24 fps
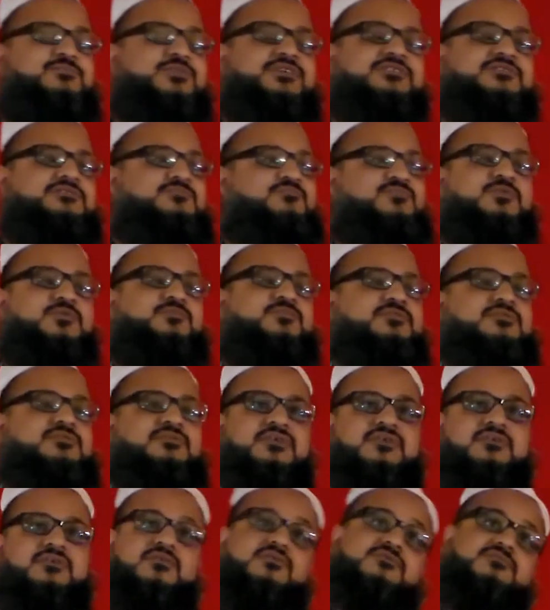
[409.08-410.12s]
because people
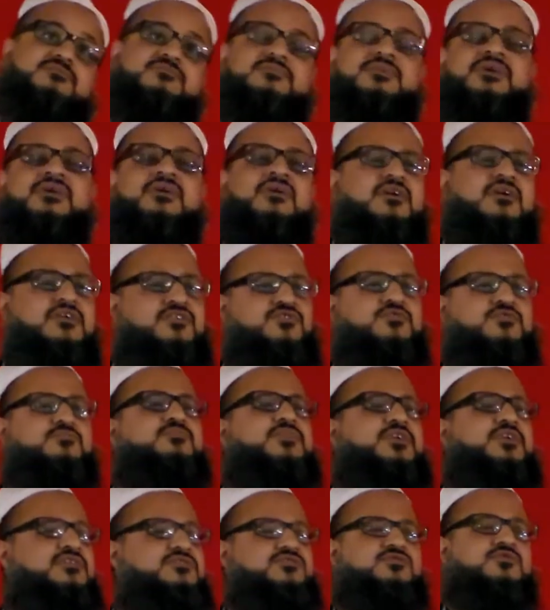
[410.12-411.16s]
think, oh,
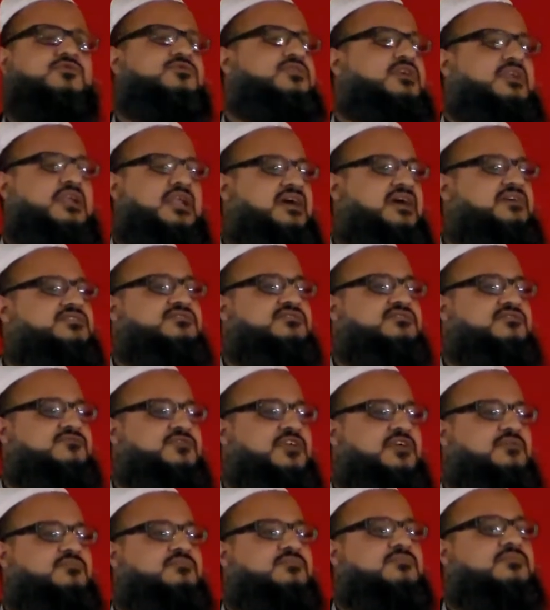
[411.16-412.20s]
because you're the last of
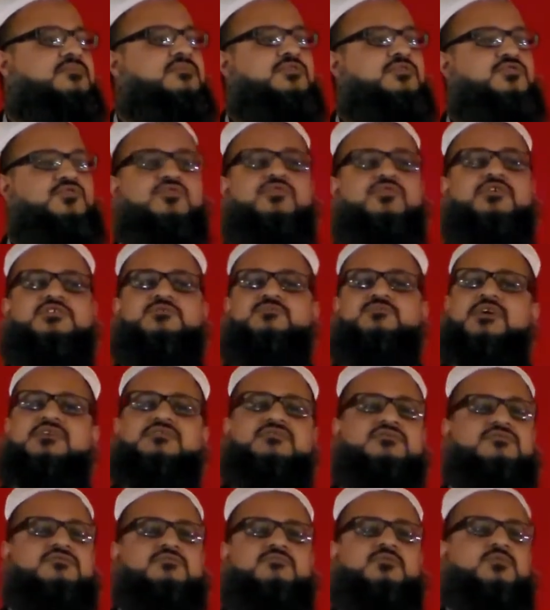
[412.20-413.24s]
them, you're
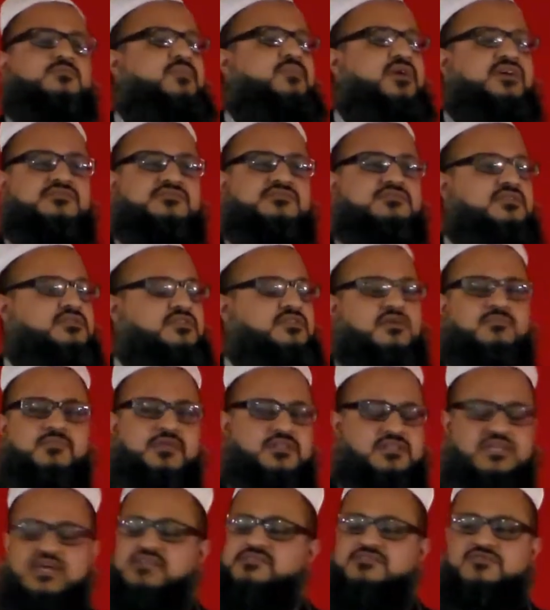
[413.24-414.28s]
expected to be better than them,
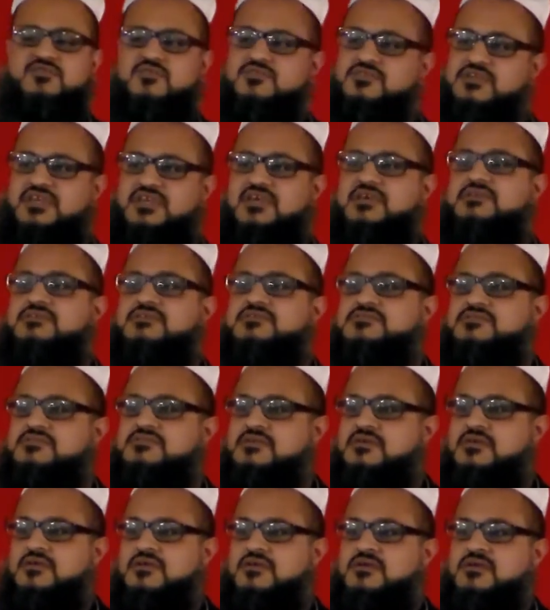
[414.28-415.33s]
and that's not the case,
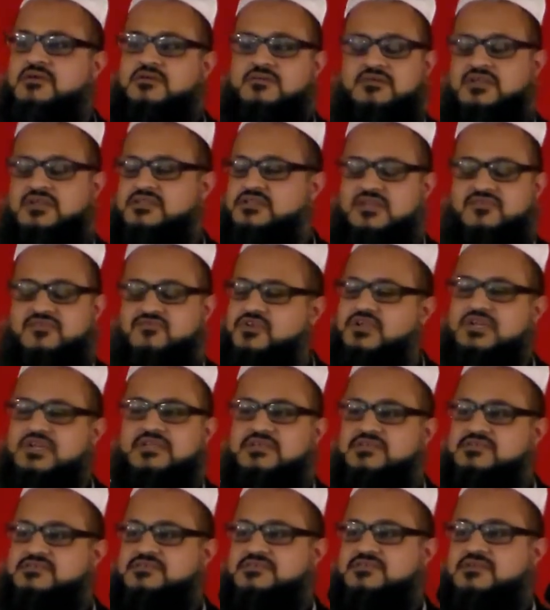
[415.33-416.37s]
right? That
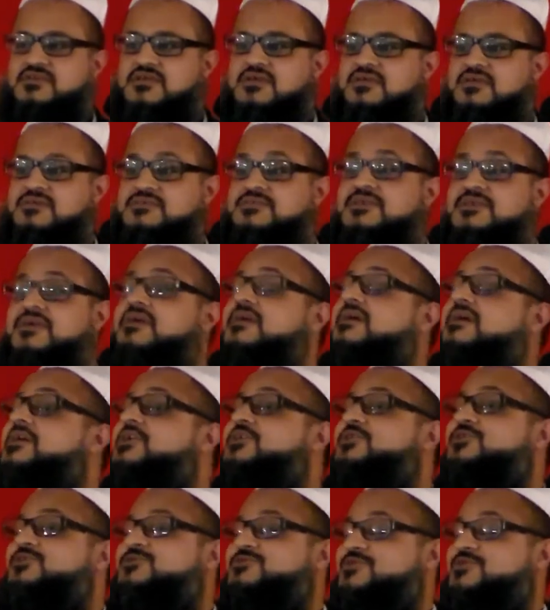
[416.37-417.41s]
really isn't the case.
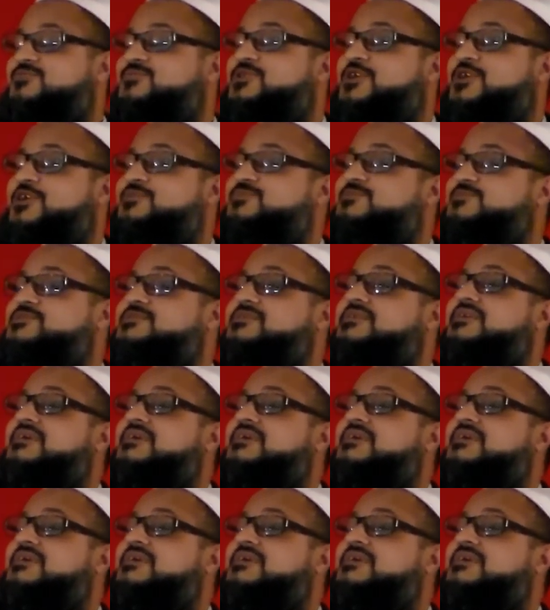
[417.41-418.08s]
You know, sometimes